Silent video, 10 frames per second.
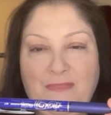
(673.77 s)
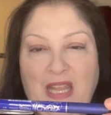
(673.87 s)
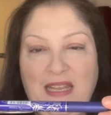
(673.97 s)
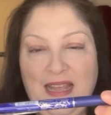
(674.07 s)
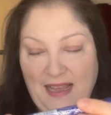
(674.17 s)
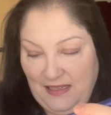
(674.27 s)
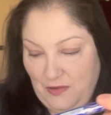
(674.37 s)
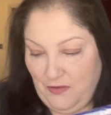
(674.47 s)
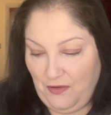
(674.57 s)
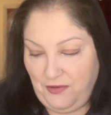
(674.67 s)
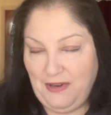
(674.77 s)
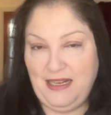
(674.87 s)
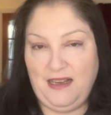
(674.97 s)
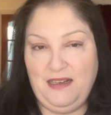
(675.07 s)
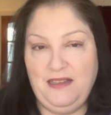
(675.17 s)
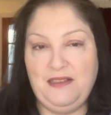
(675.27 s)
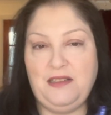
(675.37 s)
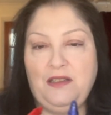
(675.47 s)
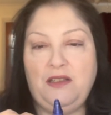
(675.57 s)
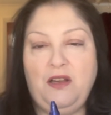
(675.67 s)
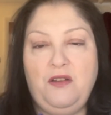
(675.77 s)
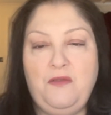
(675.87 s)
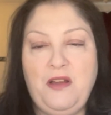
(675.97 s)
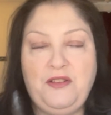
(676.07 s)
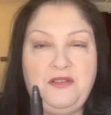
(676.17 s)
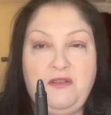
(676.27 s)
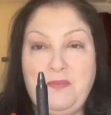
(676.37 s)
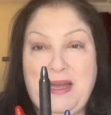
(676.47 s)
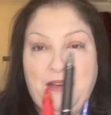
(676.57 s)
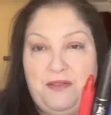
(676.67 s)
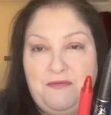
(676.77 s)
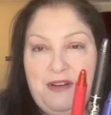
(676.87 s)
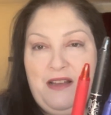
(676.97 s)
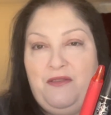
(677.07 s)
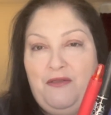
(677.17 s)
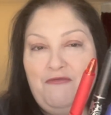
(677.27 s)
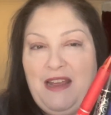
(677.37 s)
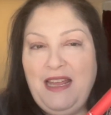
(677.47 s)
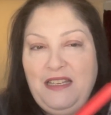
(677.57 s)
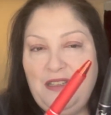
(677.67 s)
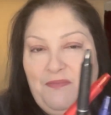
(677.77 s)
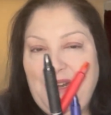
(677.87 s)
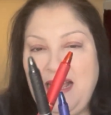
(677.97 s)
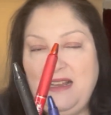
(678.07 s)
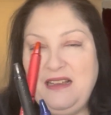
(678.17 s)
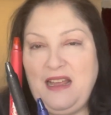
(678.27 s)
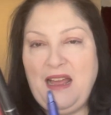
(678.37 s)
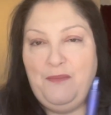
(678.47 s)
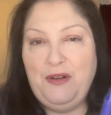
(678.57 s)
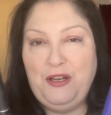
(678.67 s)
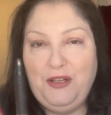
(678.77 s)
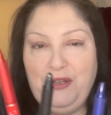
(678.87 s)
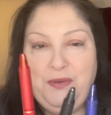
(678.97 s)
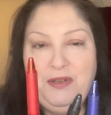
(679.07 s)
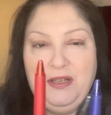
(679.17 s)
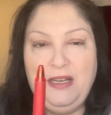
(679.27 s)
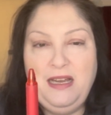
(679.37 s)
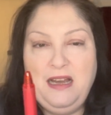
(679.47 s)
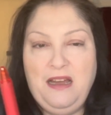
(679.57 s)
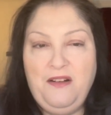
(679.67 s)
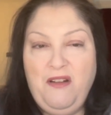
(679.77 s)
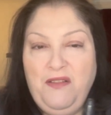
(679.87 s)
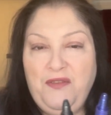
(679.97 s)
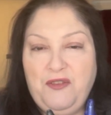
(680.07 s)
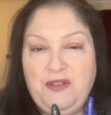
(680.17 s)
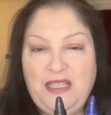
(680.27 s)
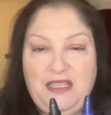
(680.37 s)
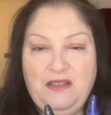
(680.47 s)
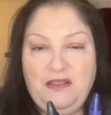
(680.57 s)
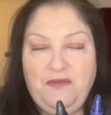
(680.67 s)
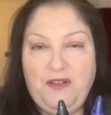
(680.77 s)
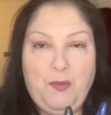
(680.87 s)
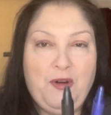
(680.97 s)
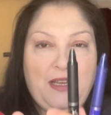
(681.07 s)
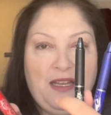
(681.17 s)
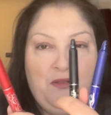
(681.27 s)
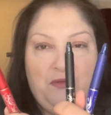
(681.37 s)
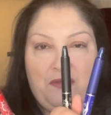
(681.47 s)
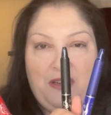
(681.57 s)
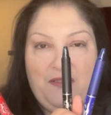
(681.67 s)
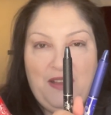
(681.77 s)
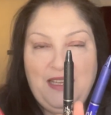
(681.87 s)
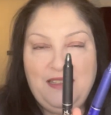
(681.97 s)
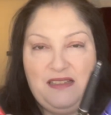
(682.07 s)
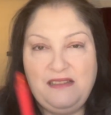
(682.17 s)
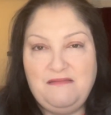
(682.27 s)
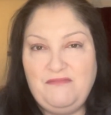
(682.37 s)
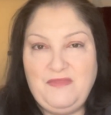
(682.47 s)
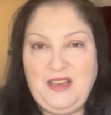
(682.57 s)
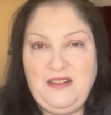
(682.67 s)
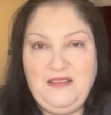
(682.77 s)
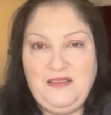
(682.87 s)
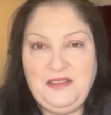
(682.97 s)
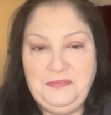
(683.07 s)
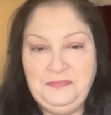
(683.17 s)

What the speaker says: Yeah, so I've got 3 colours. So I just got the pack of 3. I've got red, black and blue. And I've gridded the fabric in all 3 of these colours.